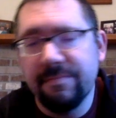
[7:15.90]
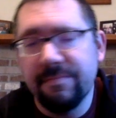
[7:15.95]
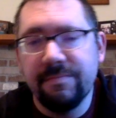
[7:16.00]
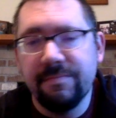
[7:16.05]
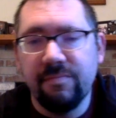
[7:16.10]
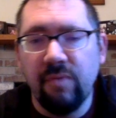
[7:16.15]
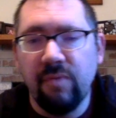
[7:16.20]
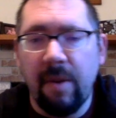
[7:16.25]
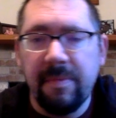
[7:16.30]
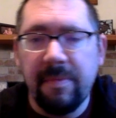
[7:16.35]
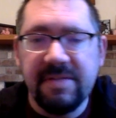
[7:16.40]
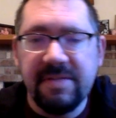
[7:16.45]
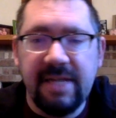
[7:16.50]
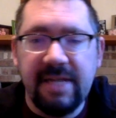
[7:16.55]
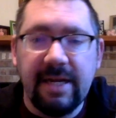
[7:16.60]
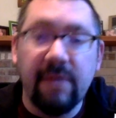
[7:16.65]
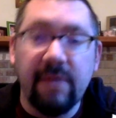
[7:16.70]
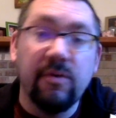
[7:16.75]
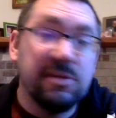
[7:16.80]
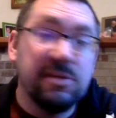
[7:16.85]
representing,
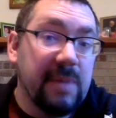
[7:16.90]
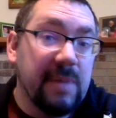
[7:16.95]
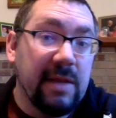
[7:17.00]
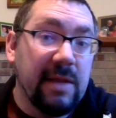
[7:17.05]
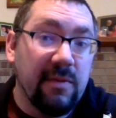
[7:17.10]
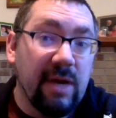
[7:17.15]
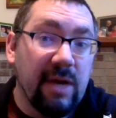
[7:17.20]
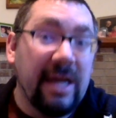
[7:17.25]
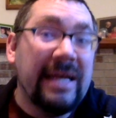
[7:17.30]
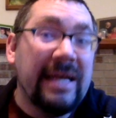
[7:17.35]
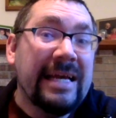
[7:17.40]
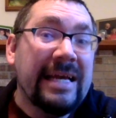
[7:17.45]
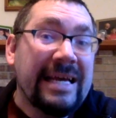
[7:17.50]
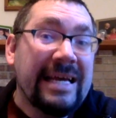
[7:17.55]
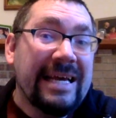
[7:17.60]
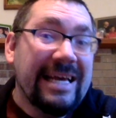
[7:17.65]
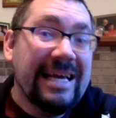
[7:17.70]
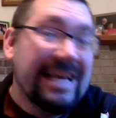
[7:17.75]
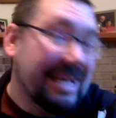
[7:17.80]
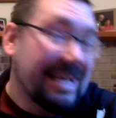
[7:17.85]
which by the way,
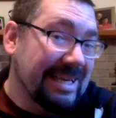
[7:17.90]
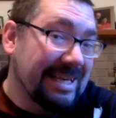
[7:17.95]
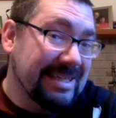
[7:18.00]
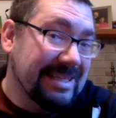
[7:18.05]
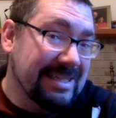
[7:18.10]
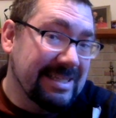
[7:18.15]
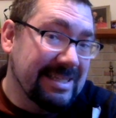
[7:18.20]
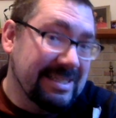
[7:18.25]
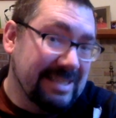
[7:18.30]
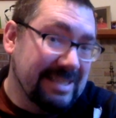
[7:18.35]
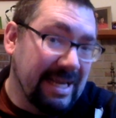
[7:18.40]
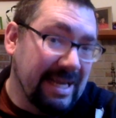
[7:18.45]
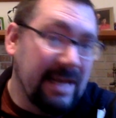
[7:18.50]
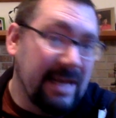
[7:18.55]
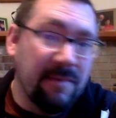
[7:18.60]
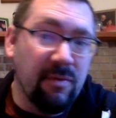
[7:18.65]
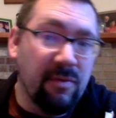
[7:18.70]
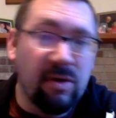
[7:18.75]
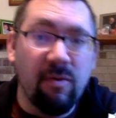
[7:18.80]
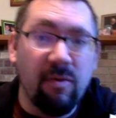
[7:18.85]
is the same
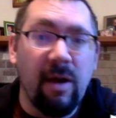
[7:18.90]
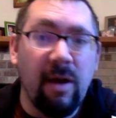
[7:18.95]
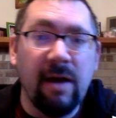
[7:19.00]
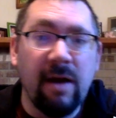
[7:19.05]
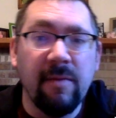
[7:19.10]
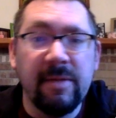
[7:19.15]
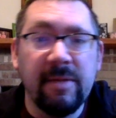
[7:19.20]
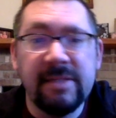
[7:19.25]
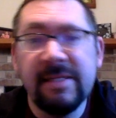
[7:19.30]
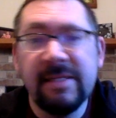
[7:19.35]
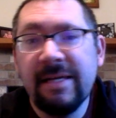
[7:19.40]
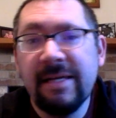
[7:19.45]
requirement